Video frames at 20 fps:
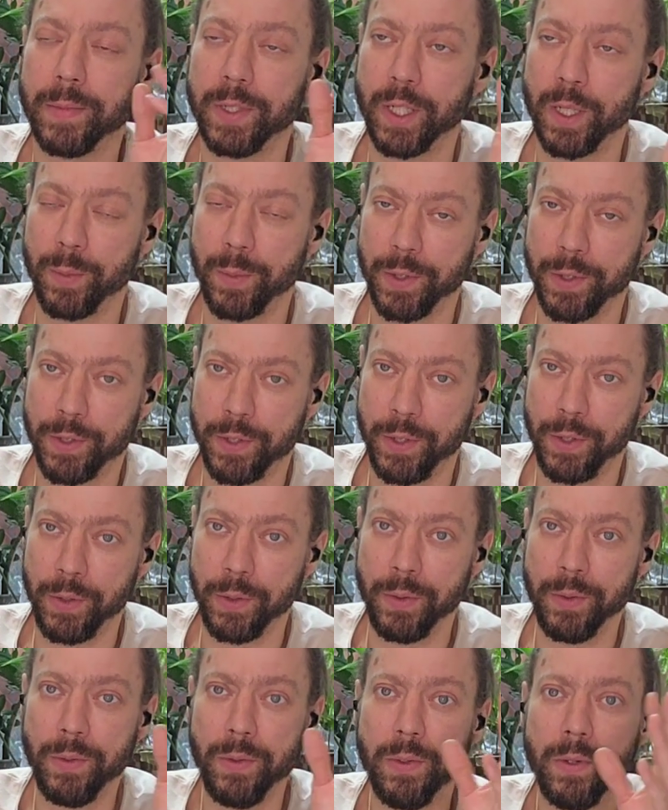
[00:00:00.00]
Number
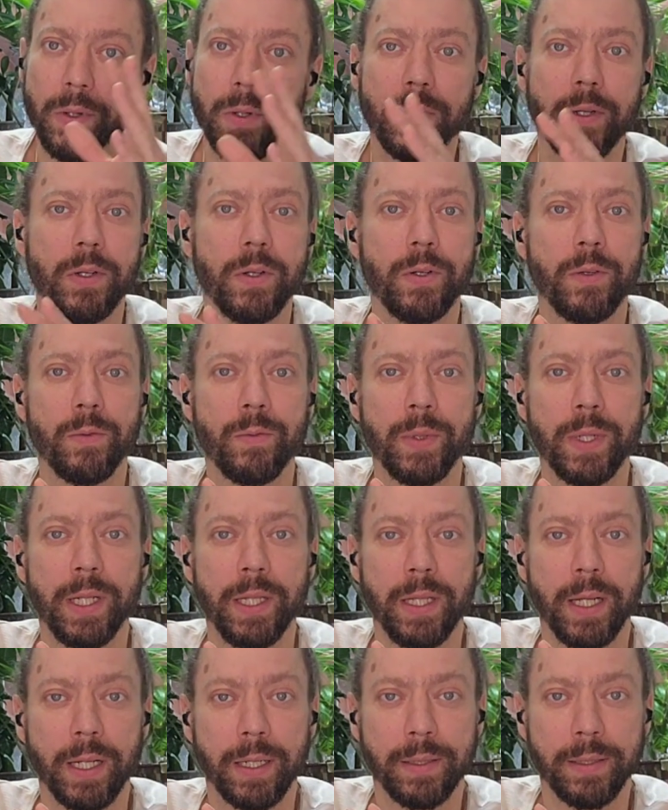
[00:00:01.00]
2,
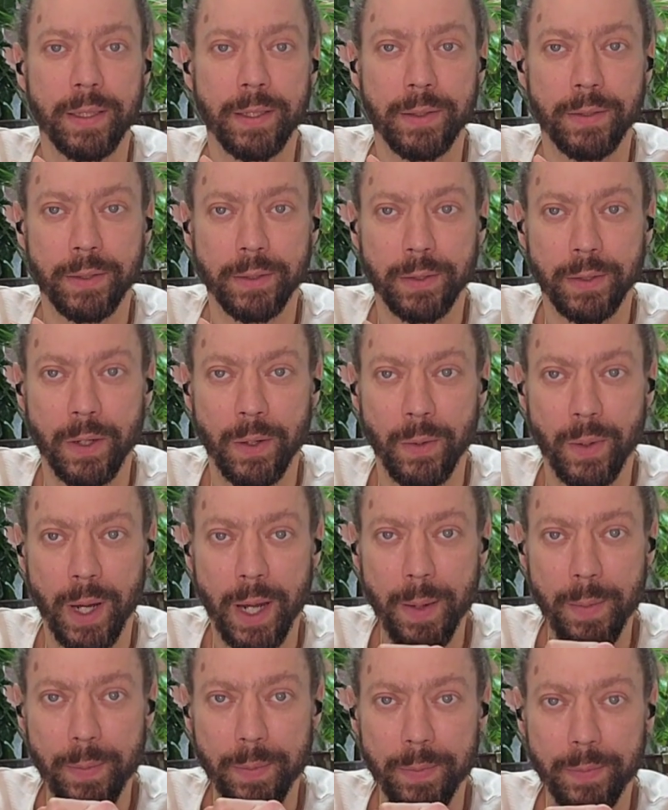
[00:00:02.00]
reluctant to grow
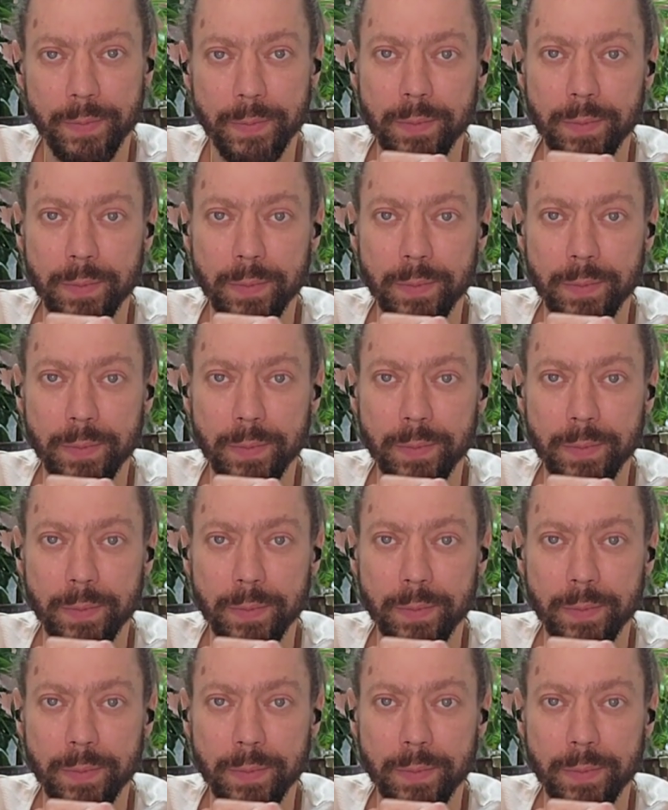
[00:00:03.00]
up.